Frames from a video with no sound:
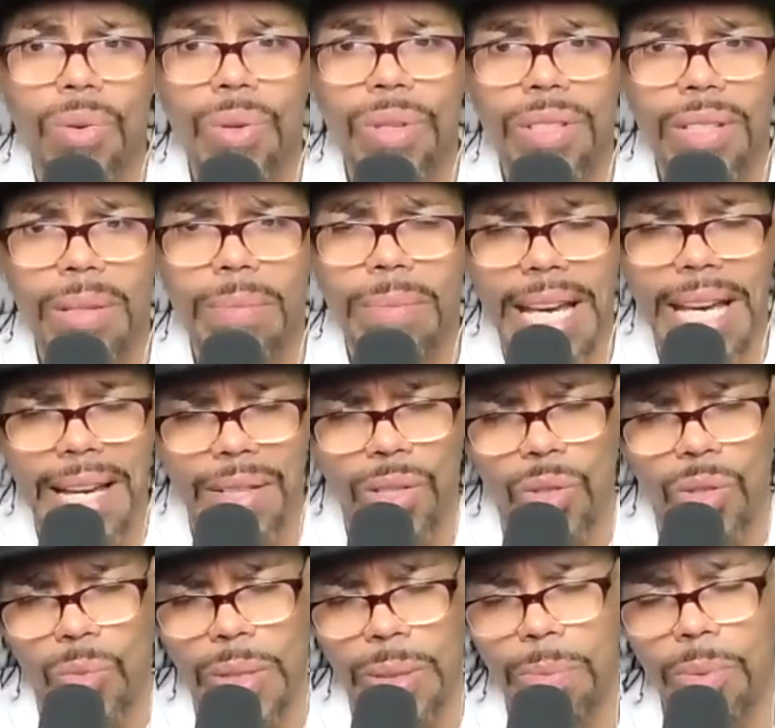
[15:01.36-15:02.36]
in some
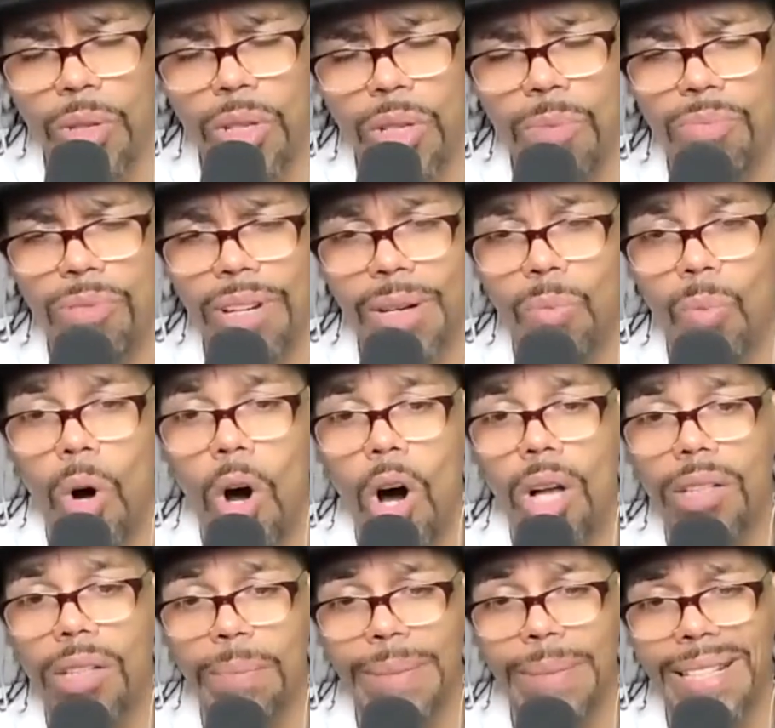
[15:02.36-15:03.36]
cases, we put a brick
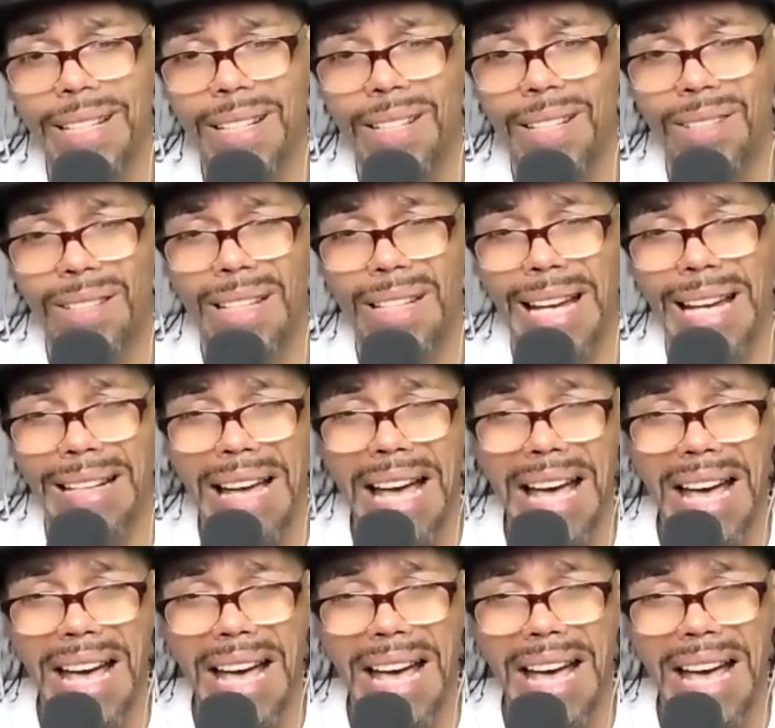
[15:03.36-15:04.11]
wall up because they're like,